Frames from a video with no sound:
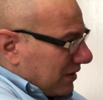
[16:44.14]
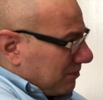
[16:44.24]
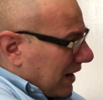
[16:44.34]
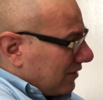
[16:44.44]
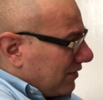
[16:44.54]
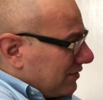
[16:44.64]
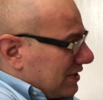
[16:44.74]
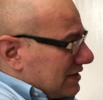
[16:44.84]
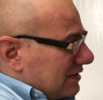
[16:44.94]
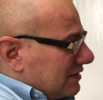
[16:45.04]
background
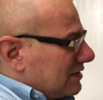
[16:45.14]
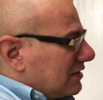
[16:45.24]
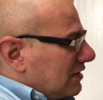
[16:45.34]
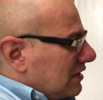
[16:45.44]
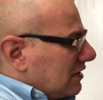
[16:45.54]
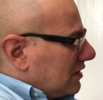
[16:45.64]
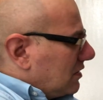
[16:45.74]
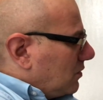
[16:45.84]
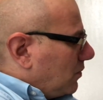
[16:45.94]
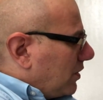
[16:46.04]
doesn't
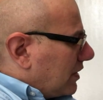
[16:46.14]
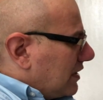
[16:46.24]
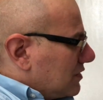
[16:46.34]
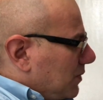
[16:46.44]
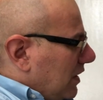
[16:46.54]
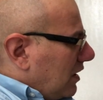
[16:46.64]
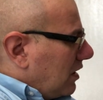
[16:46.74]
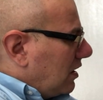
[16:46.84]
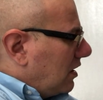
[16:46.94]
work as well.